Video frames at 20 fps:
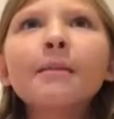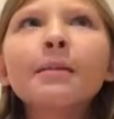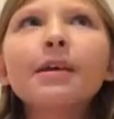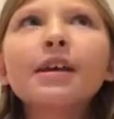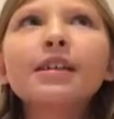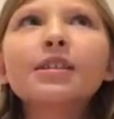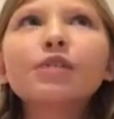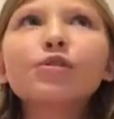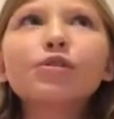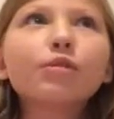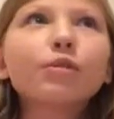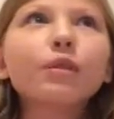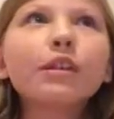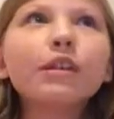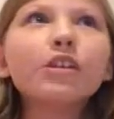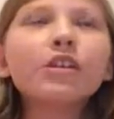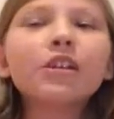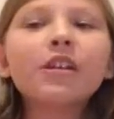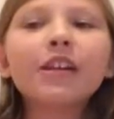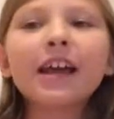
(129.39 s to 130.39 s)
because it was
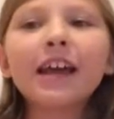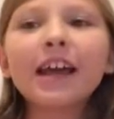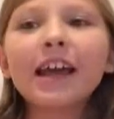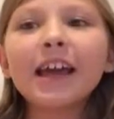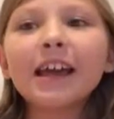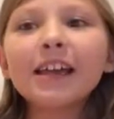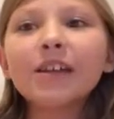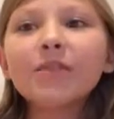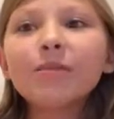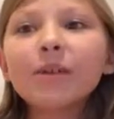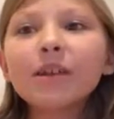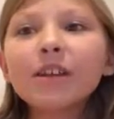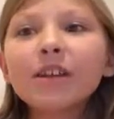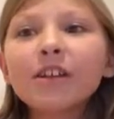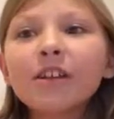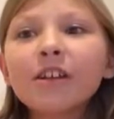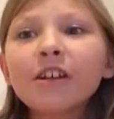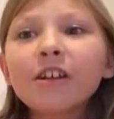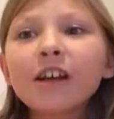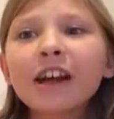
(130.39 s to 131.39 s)
winter and I hated
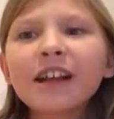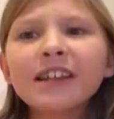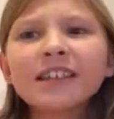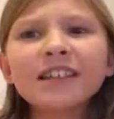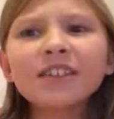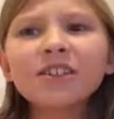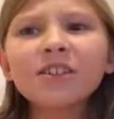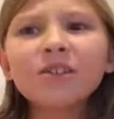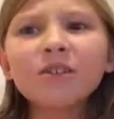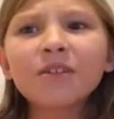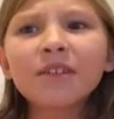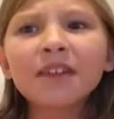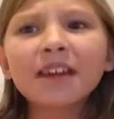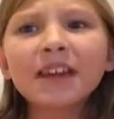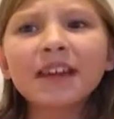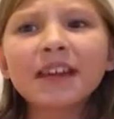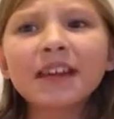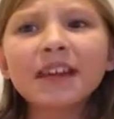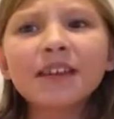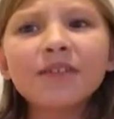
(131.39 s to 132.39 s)
winter. I still don't
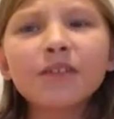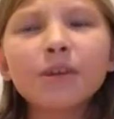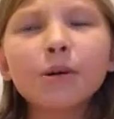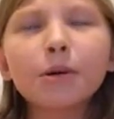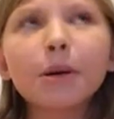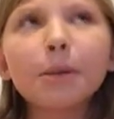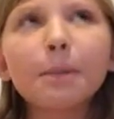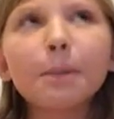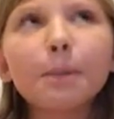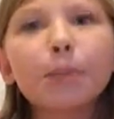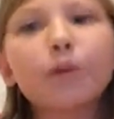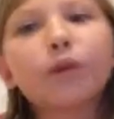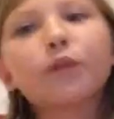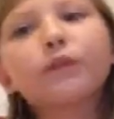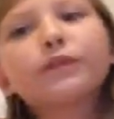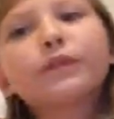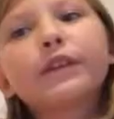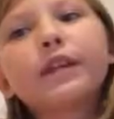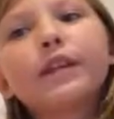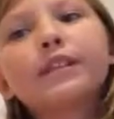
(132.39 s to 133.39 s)
like it even though my
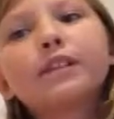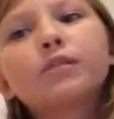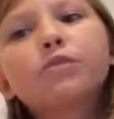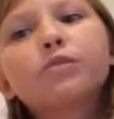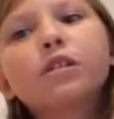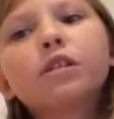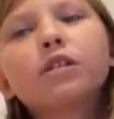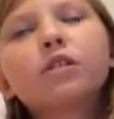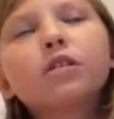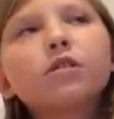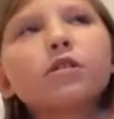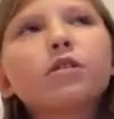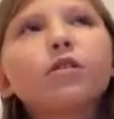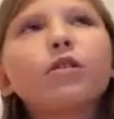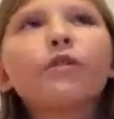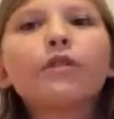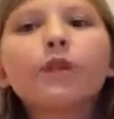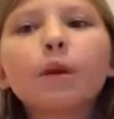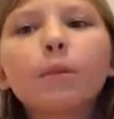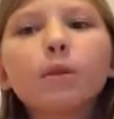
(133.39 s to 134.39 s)
birthday is in winter,
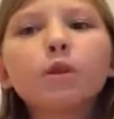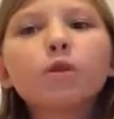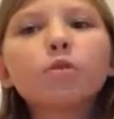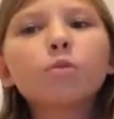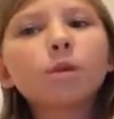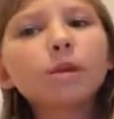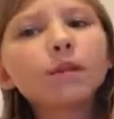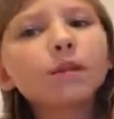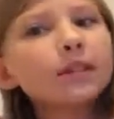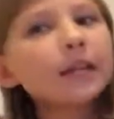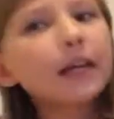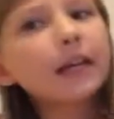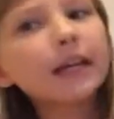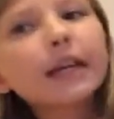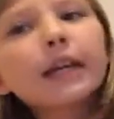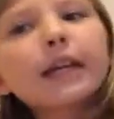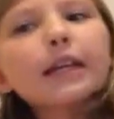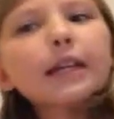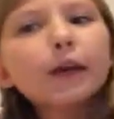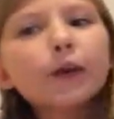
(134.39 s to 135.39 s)
November
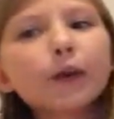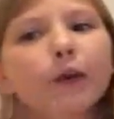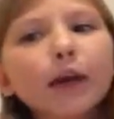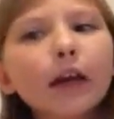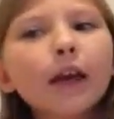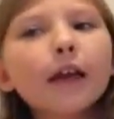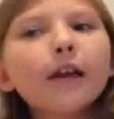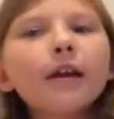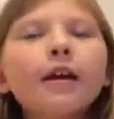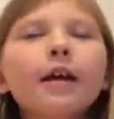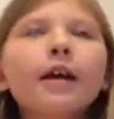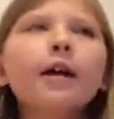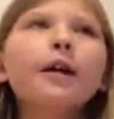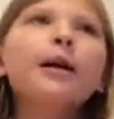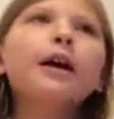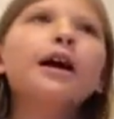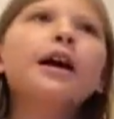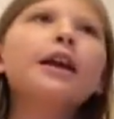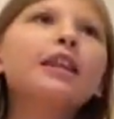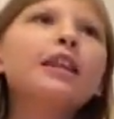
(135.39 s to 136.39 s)
22nd, okay.
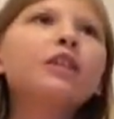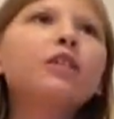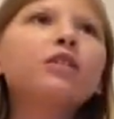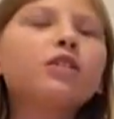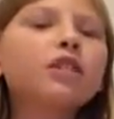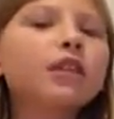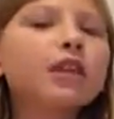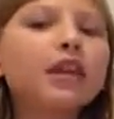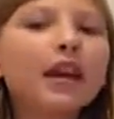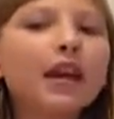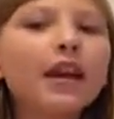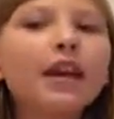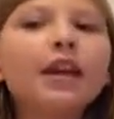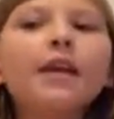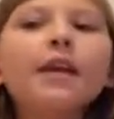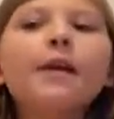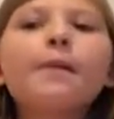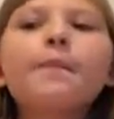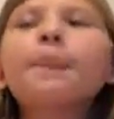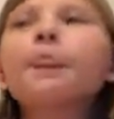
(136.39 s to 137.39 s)
I literally
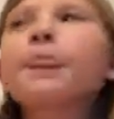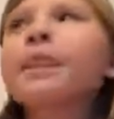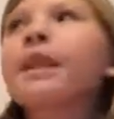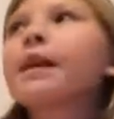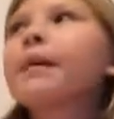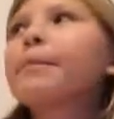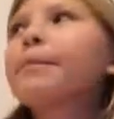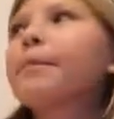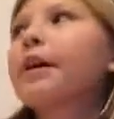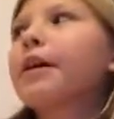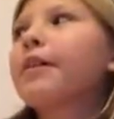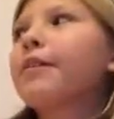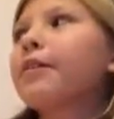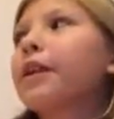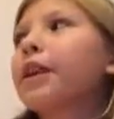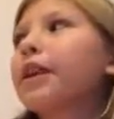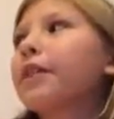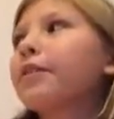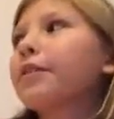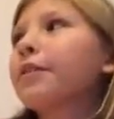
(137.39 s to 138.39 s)
hate it, but
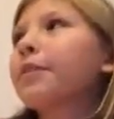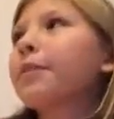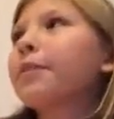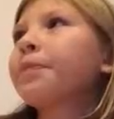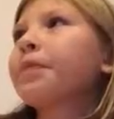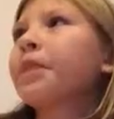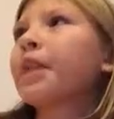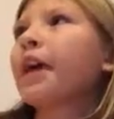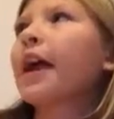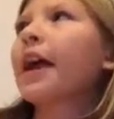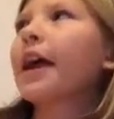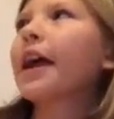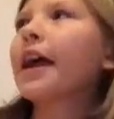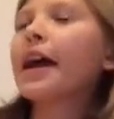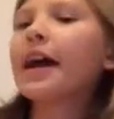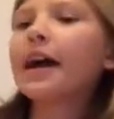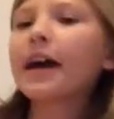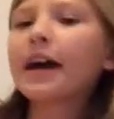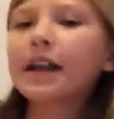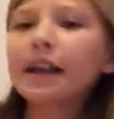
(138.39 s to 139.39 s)
whatever.
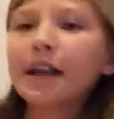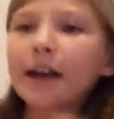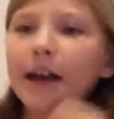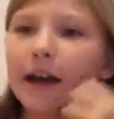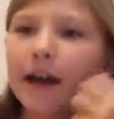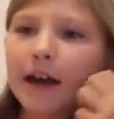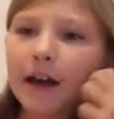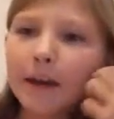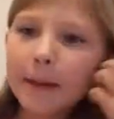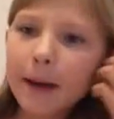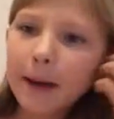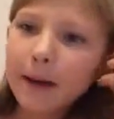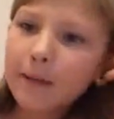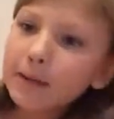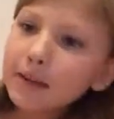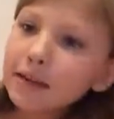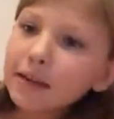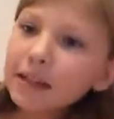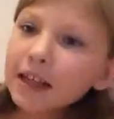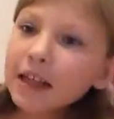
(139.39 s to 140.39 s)
And I
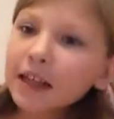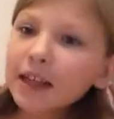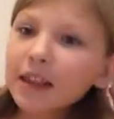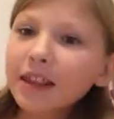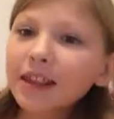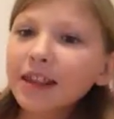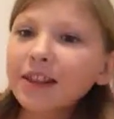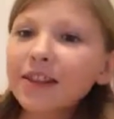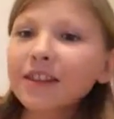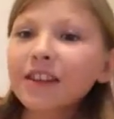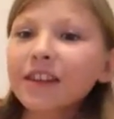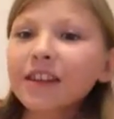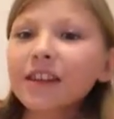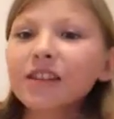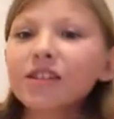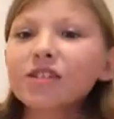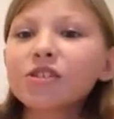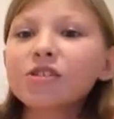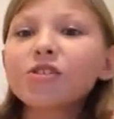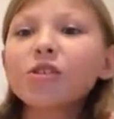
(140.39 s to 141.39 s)
was like
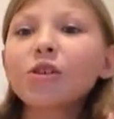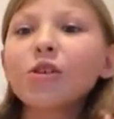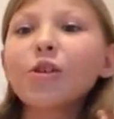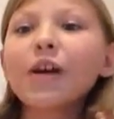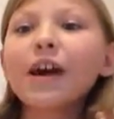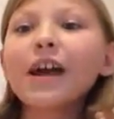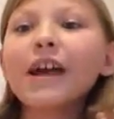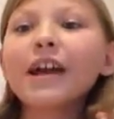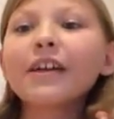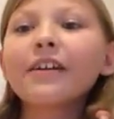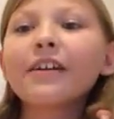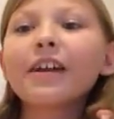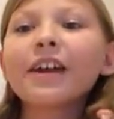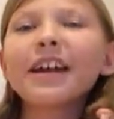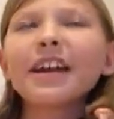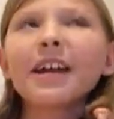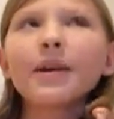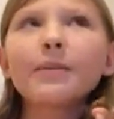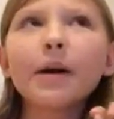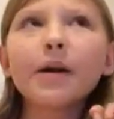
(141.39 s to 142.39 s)
literally so angry
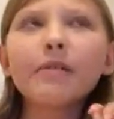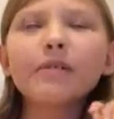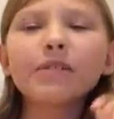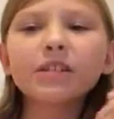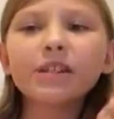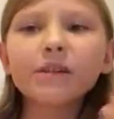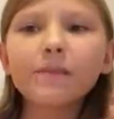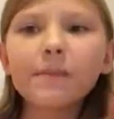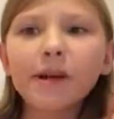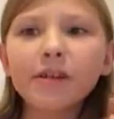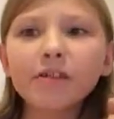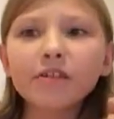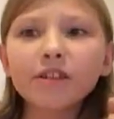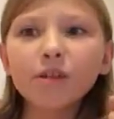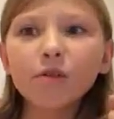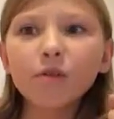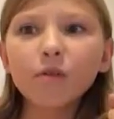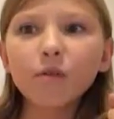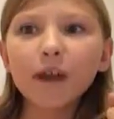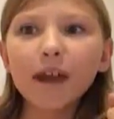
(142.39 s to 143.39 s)
at him. I was about
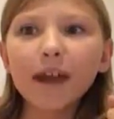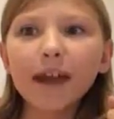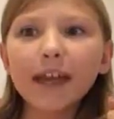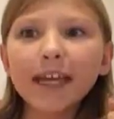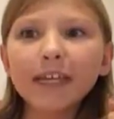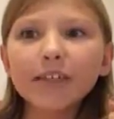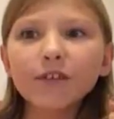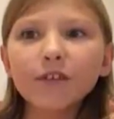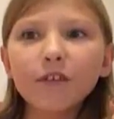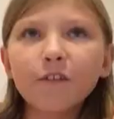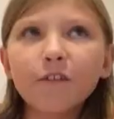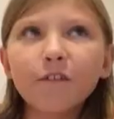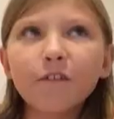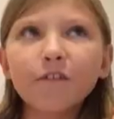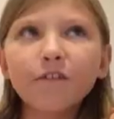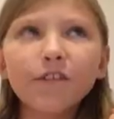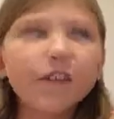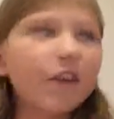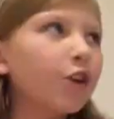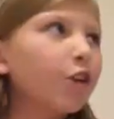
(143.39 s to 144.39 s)
to rage with
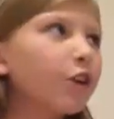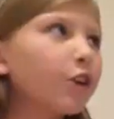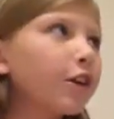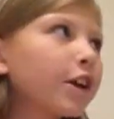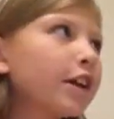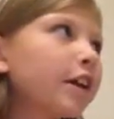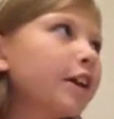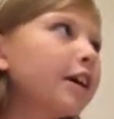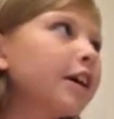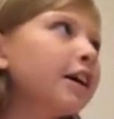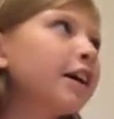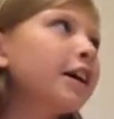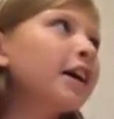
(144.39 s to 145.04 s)
fury